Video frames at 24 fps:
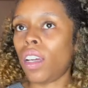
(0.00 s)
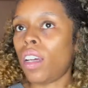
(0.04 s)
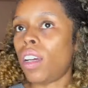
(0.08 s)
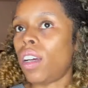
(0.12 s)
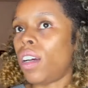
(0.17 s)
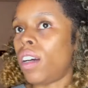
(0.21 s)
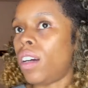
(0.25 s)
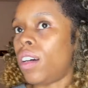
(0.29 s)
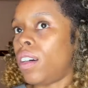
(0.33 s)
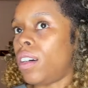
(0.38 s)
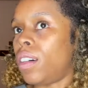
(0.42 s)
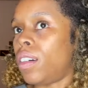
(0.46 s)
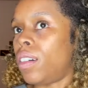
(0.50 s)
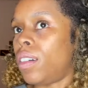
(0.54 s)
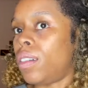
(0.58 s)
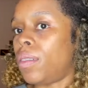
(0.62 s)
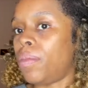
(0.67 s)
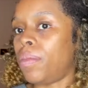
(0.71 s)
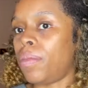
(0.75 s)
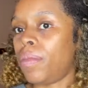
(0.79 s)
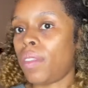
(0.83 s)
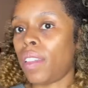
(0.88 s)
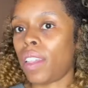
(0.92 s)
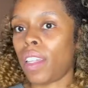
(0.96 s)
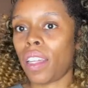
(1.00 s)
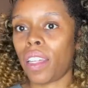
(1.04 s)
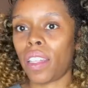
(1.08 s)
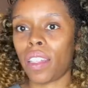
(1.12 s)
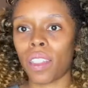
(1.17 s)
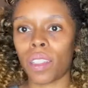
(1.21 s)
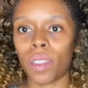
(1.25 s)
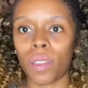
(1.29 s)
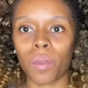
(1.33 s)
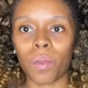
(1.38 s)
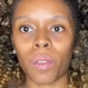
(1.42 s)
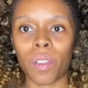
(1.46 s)
And this
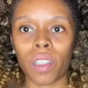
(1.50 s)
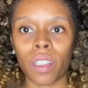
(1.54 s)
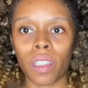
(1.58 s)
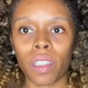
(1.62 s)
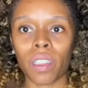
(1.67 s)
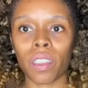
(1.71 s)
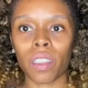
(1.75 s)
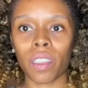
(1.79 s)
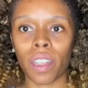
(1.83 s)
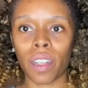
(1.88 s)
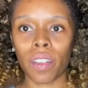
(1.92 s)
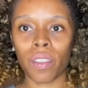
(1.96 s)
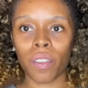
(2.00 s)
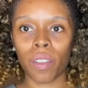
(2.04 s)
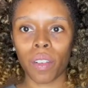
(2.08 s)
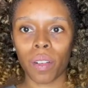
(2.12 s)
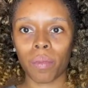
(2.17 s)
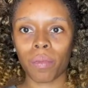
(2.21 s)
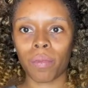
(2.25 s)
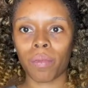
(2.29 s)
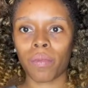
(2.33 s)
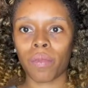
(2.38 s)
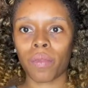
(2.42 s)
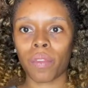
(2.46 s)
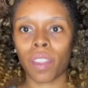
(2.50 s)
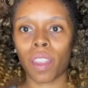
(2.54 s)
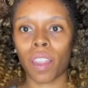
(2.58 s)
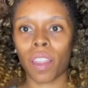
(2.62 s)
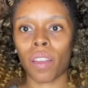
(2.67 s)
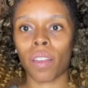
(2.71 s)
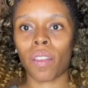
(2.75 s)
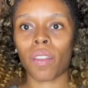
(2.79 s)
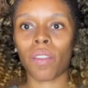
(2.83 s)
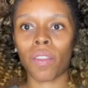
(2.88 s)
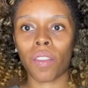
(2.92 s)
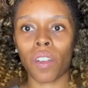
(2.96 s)
is what it looks like from
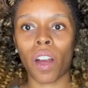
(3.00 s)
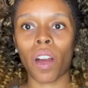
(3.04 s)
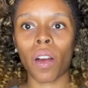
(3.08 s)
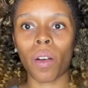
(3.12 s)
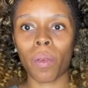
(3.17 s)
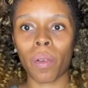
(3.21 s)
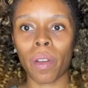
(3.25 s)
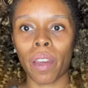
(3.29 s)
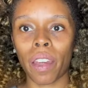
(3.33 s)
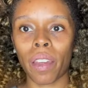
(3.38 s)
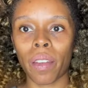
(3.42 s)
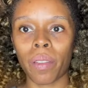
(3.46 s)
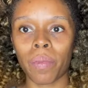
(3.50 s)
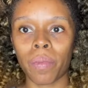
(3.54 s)
far away.